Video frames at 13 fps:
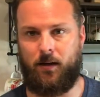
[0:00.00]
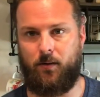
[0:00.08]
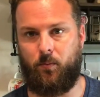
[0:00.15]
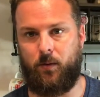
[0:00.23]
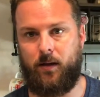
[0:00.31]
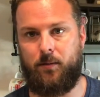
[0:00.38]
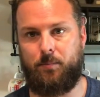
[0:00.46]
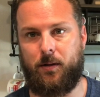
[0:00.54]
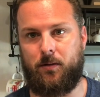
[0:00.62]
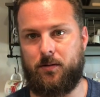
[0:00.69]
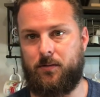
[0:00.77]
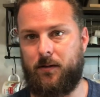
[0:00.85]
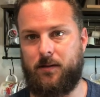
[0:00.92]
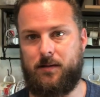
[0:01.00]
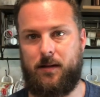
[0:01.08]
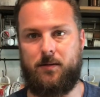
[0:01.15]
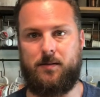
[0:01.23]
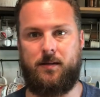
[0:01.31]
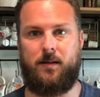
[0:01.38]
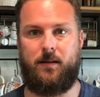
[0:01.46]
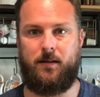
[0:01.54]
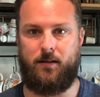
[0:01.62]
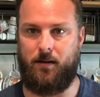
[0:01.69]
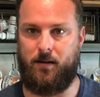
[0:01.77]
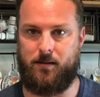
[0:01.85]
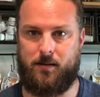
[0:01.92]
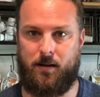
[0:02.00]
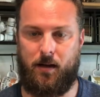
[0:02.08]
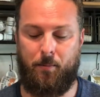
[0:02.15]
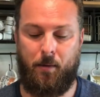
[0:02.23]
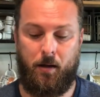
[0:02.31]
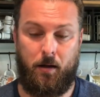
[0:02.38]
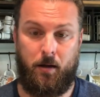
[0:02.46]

We eat pickles around this house non-stop.